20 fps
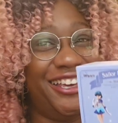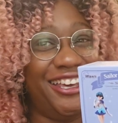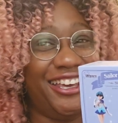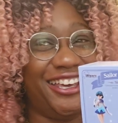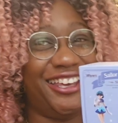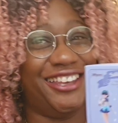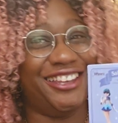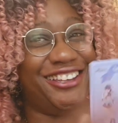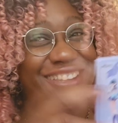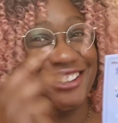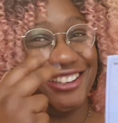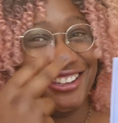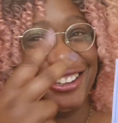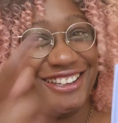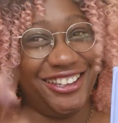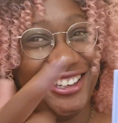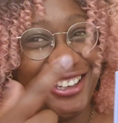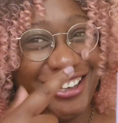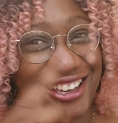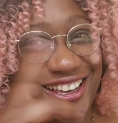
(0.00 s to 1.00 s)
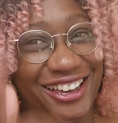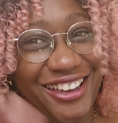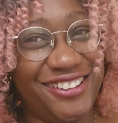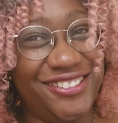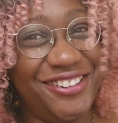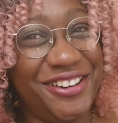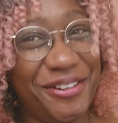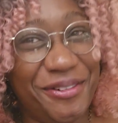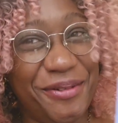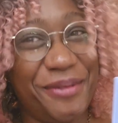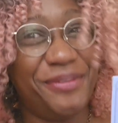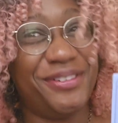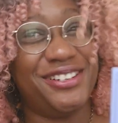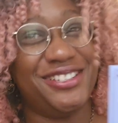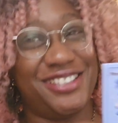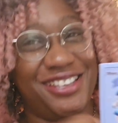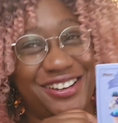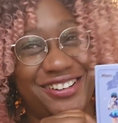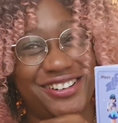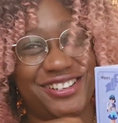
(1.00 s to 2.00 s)
You remember
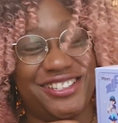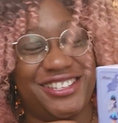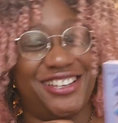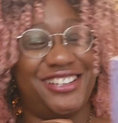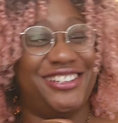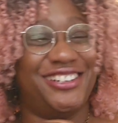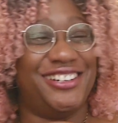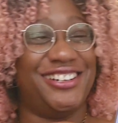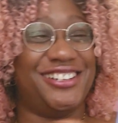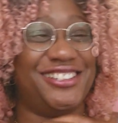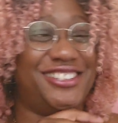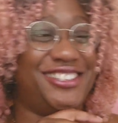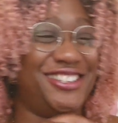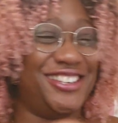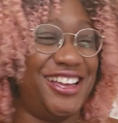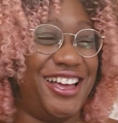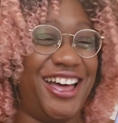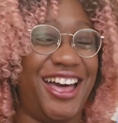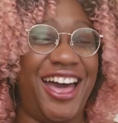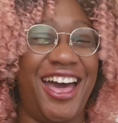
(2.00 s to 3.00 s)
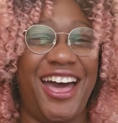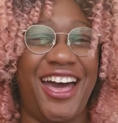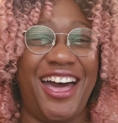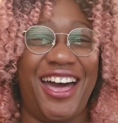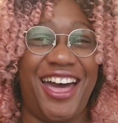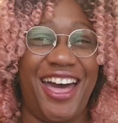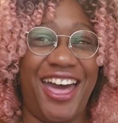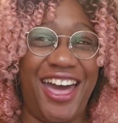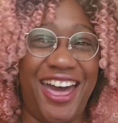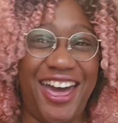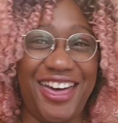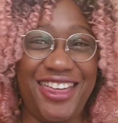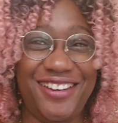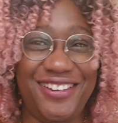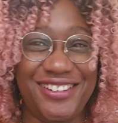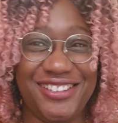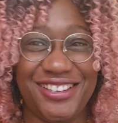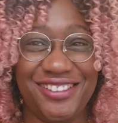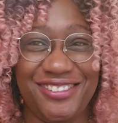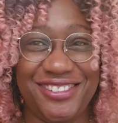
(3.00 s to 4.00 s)
secret senders? They
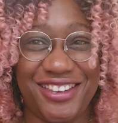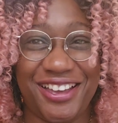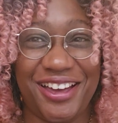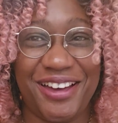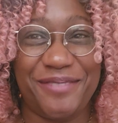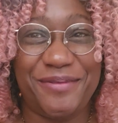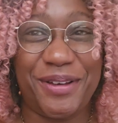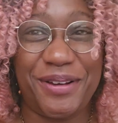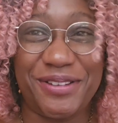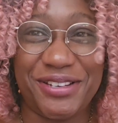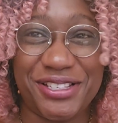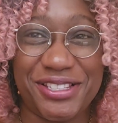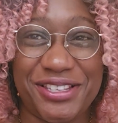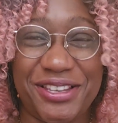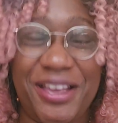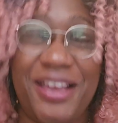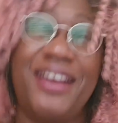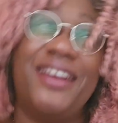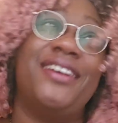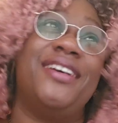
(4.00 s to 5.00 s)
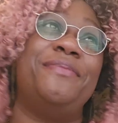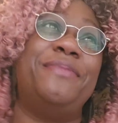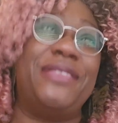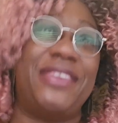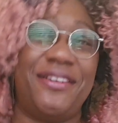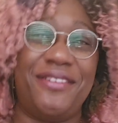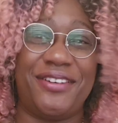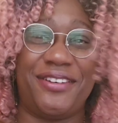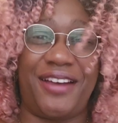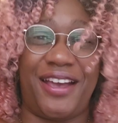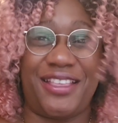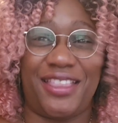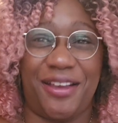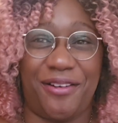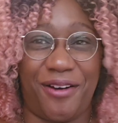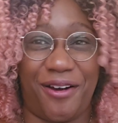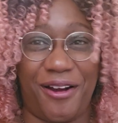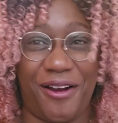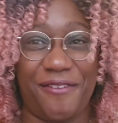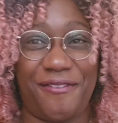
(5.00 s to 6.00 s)
were so dumb. But they were great. They
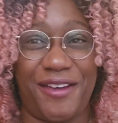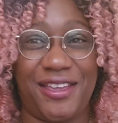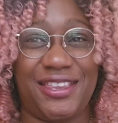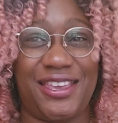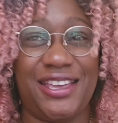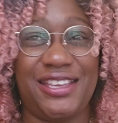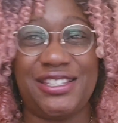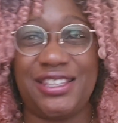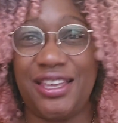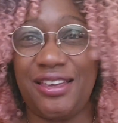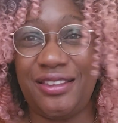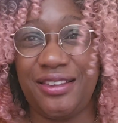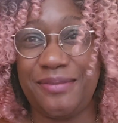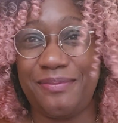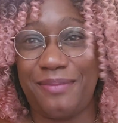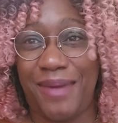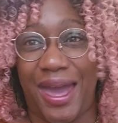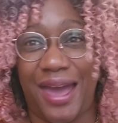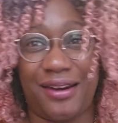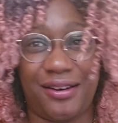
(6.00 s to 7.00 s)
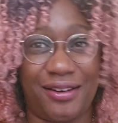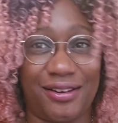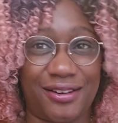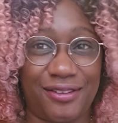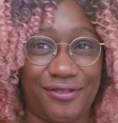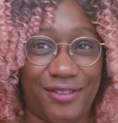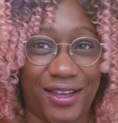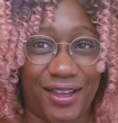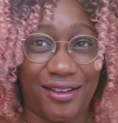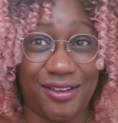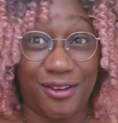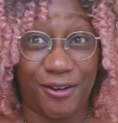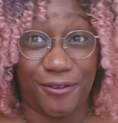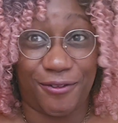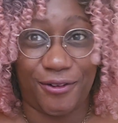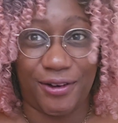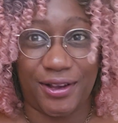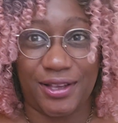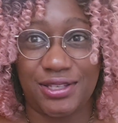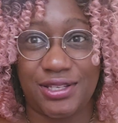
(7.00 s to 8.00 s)
were RFIDs, and they only mattered if like your
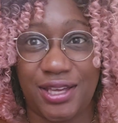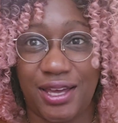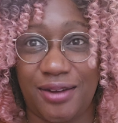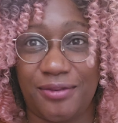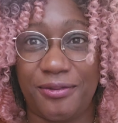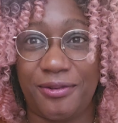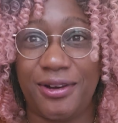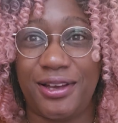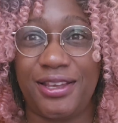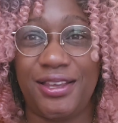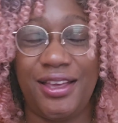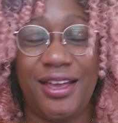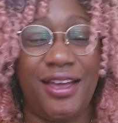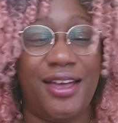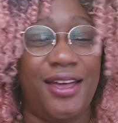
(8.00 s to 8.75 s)
friends had one.